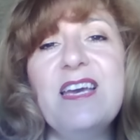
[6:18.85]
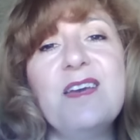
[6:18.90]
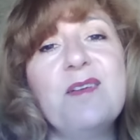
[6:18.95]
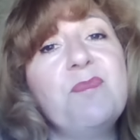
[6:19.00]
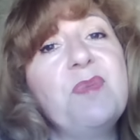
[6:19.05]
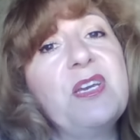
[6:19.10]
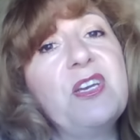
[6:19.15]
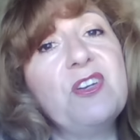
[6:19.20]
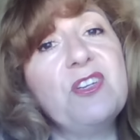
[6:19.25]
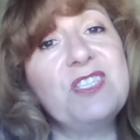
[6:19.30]

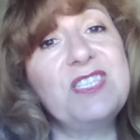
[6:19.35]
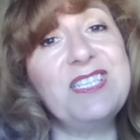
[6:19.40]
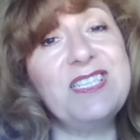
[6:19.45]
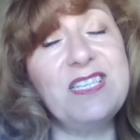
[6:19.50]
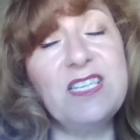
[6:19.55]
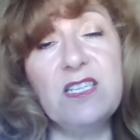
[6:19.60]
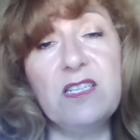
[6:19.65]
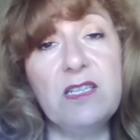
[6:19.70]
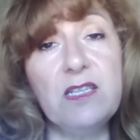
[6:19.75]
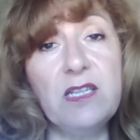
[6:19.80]
because he
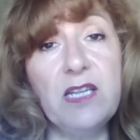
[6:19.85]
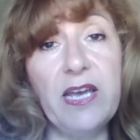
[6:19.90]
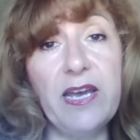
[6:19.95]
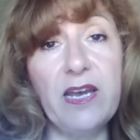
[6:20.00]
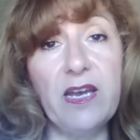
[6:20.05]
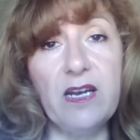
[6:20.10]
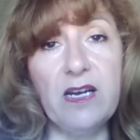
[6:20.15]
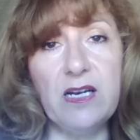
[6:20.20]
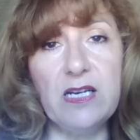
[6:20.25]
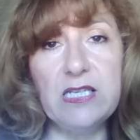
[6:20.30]
didn't
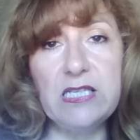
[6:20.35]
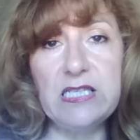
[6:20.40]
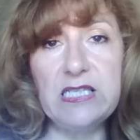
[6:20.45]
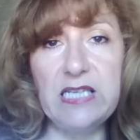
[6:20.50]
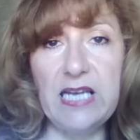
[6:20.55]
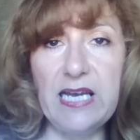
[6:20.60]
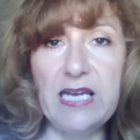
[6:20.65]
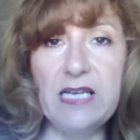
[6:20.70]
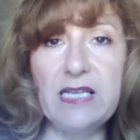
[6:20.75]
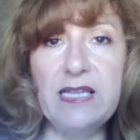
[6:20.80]
dare
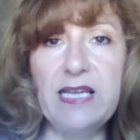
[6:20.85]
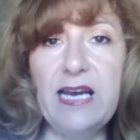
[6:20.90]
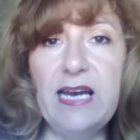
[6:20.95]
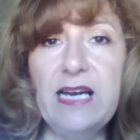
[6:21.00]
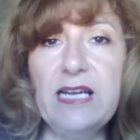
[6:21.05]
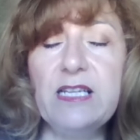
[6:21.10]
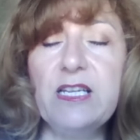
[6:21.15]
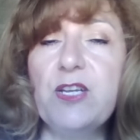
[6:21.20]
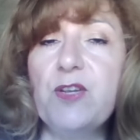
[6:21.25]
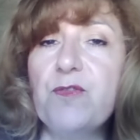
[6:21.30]
saying
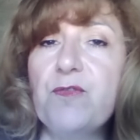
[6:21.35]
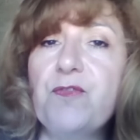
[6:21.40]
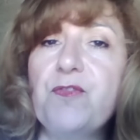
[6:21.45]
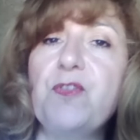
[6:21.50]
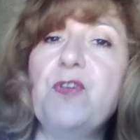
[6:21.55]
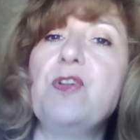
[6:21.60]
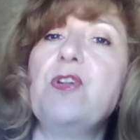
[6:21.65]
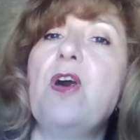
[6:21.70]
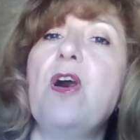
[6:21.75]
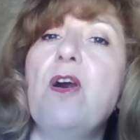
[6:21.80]
that in
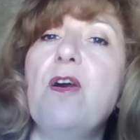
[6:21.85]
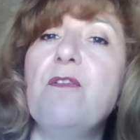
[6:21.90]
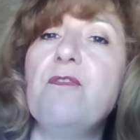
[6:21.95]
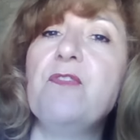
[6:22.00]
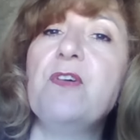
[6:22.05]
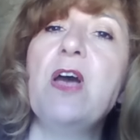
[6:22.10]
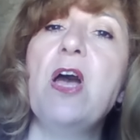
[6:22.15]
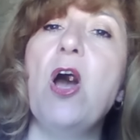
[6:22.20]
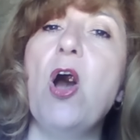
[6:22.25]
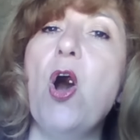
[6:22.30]
front
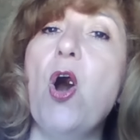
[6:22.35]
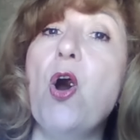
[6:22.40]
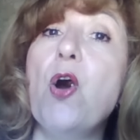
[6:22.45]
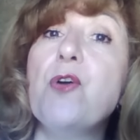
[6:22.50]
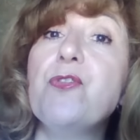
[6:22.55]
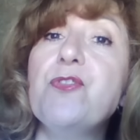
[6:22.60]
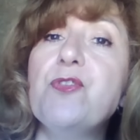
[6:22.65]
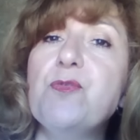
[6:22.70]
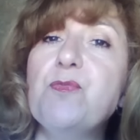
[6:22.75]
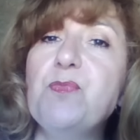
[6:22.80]
of
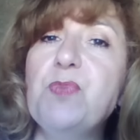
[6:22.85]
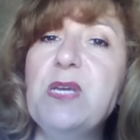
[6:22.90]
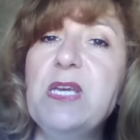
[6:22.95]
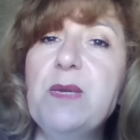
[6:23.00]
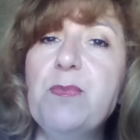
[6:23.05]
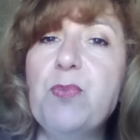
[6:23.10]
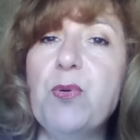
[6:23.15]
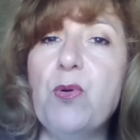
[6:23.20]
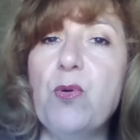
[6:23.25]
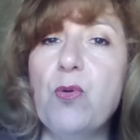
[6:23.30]
other
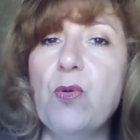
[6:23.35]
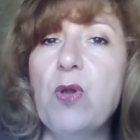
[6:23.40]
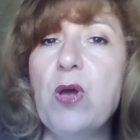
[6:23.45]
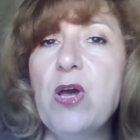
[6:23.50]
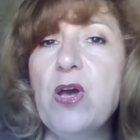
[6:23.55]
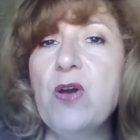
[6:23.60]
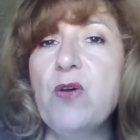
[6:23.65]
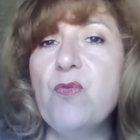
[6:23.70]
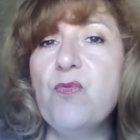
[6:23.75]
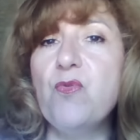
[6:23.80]
people
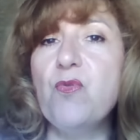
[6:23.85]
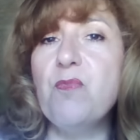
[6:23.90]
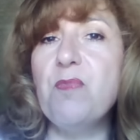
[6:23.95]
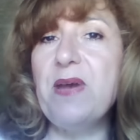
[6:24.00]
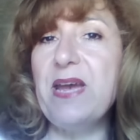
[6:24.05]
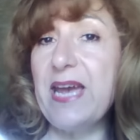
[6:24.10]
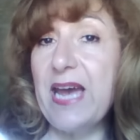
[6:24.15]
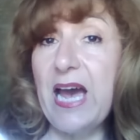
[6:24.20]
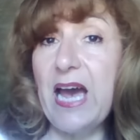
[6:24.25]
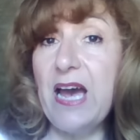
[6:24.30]
who
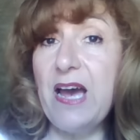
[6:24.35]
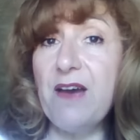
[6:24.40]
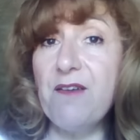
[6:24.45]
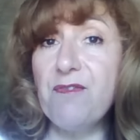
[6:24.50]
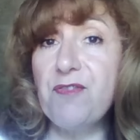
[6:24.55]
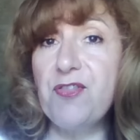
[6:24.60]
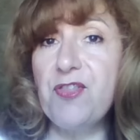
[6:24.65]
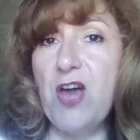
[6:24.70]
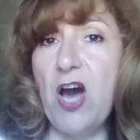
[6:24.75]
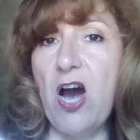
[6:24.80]
may
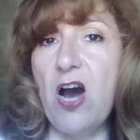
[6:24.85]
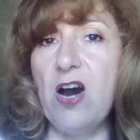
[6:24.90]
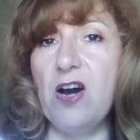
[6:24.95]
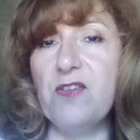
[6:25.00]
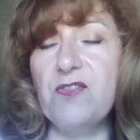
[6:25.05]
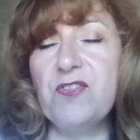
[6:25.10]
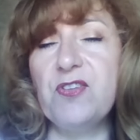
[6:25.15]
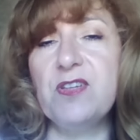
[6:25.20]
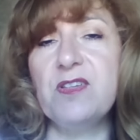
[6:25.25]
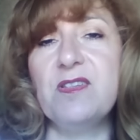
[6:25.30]
have
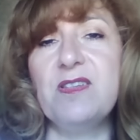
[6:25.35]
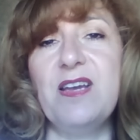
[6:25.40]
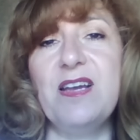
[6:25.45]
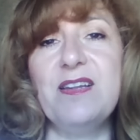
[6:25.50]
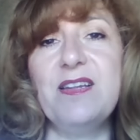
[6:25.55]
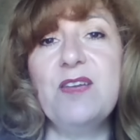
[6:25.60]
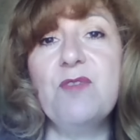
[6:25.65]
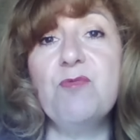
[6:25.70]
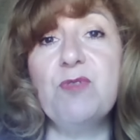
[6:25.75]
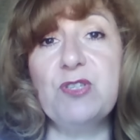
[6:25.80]
thought
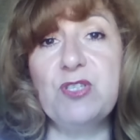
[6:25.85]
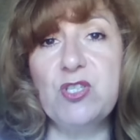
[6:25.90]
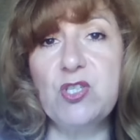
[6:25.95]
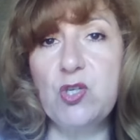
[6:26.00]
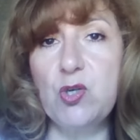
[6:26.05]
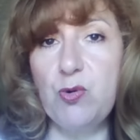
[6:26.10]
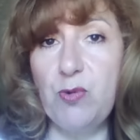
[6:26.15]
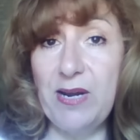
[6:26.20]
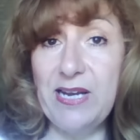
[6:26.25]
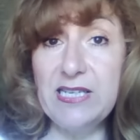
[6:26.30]
that he was
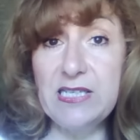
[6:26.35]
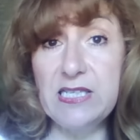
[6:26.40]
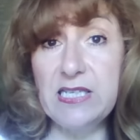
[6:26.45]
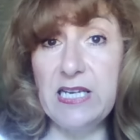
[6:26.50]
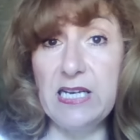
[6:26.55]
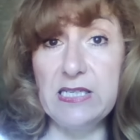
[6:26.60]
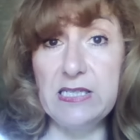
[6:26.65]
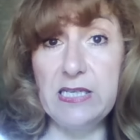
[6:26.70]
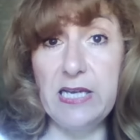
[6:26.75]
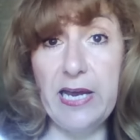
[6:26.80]

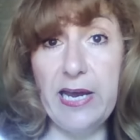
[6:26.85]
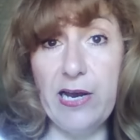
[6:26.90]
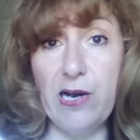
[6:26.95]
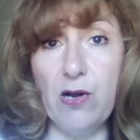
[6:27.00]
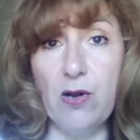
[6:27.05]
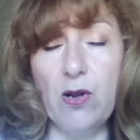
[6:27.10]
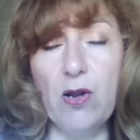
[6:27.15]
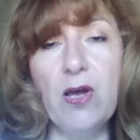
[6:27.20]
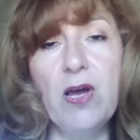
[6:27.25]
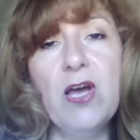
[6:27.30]
crazy as
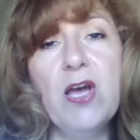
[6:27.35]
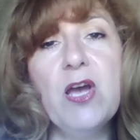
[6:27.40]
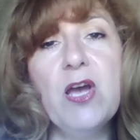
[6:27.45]
hell.